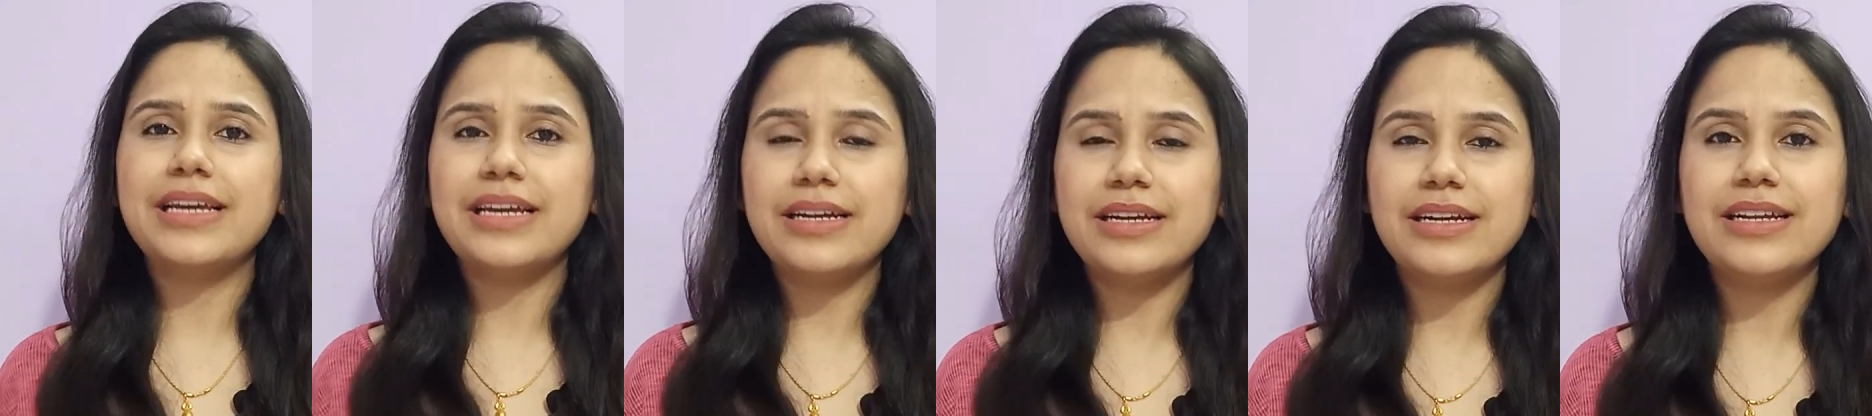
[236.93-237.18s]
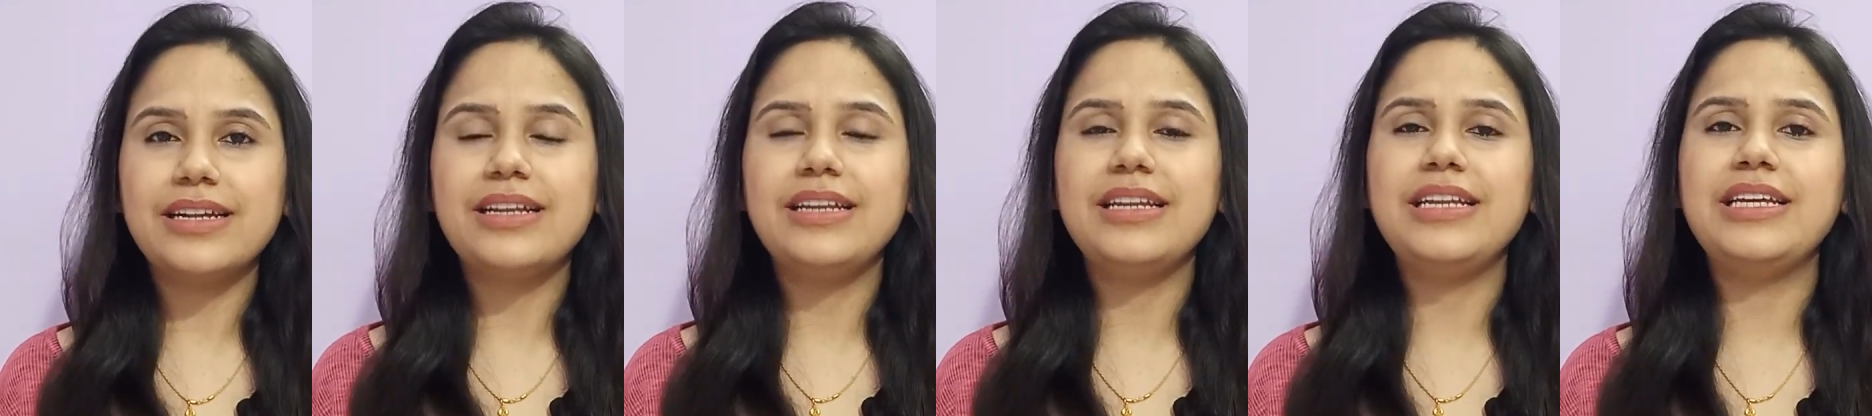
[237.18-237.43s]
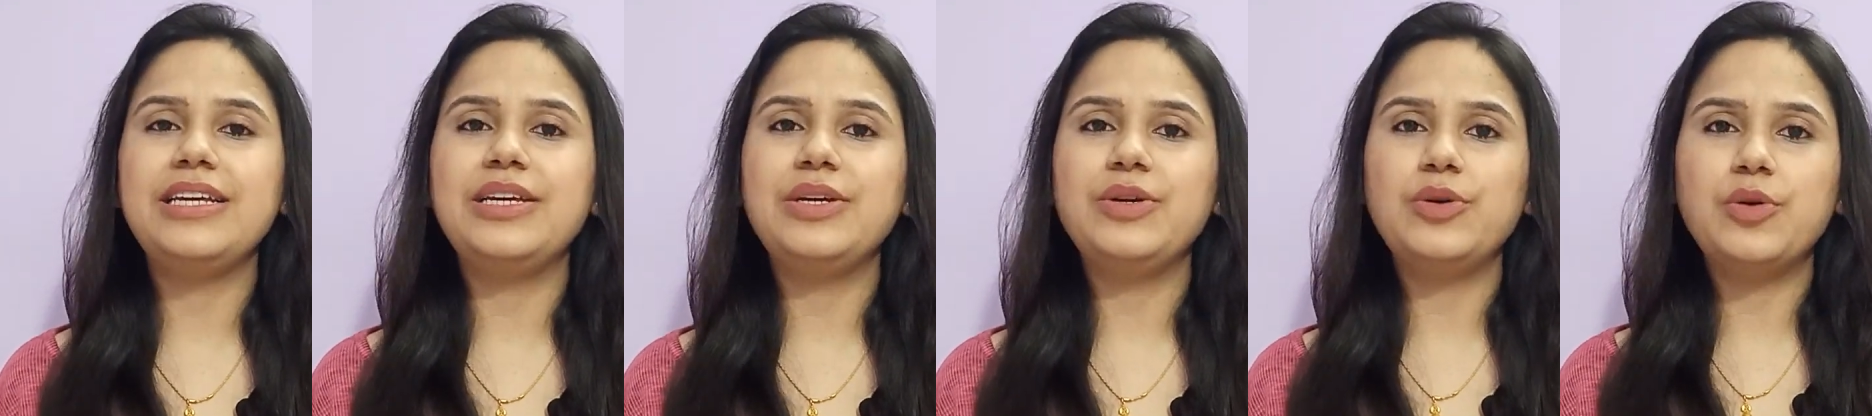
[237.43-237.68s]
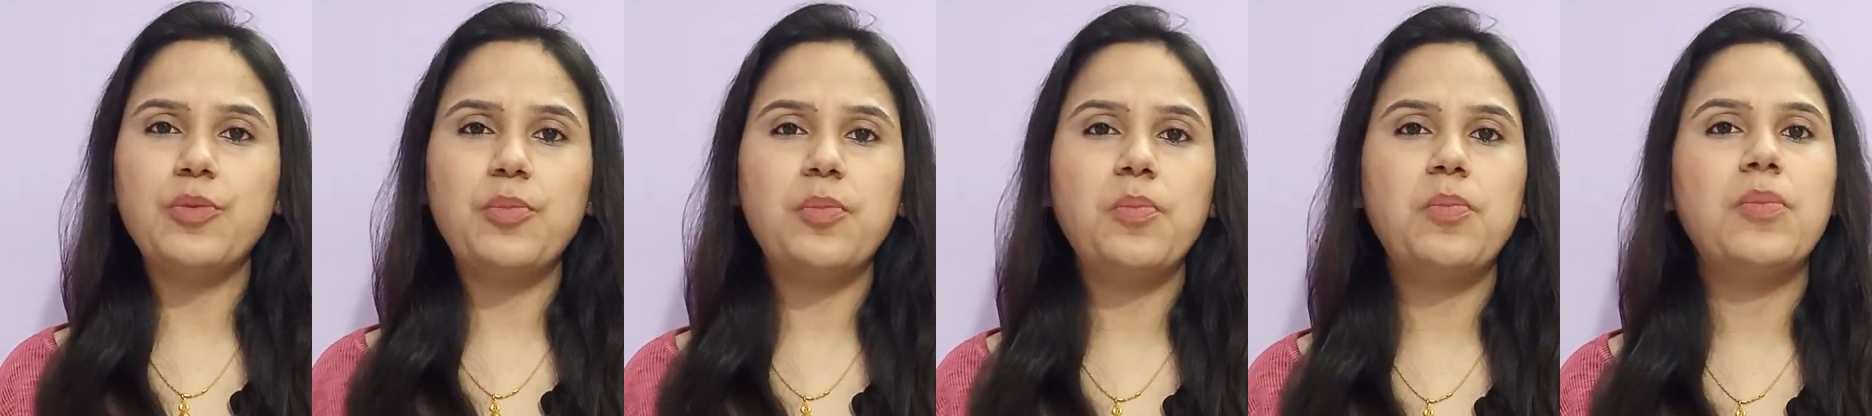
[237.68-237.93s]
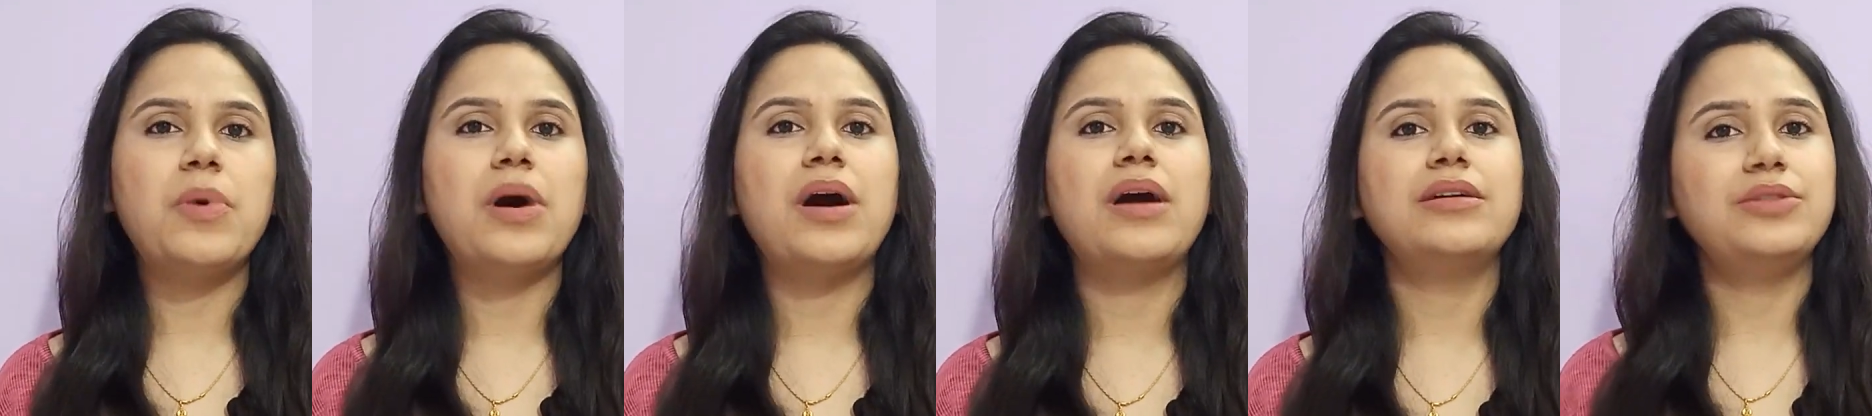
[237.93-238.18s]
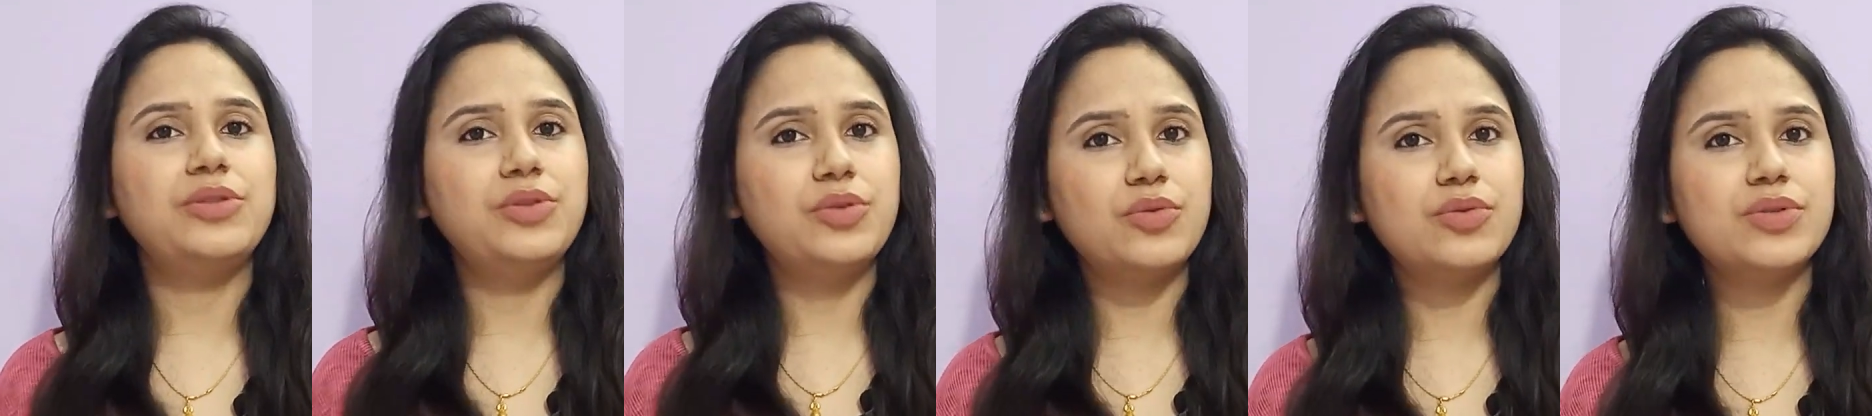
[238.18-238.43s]
idli,
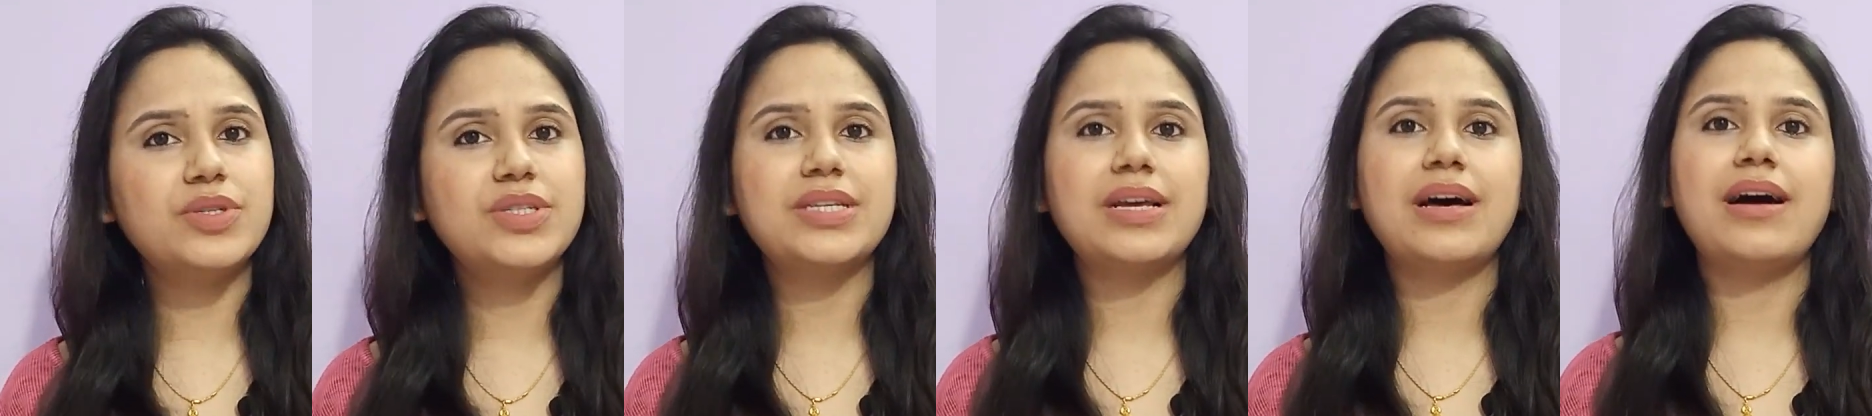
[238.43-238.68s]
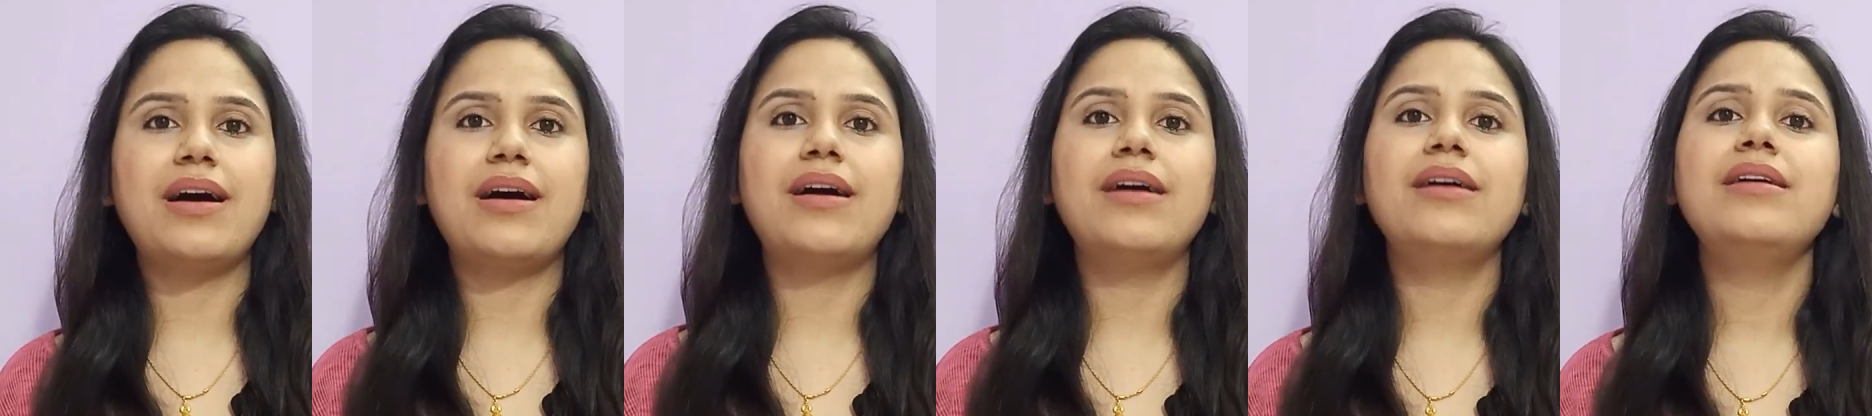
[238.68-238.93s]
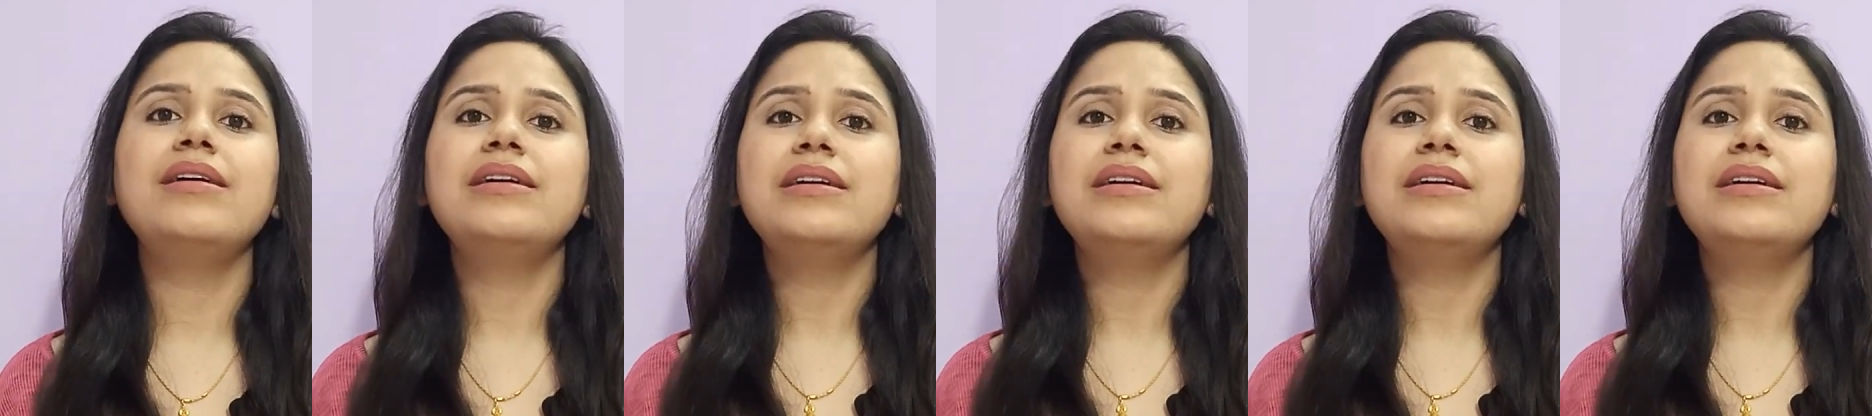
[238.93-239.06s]
upma, dosa,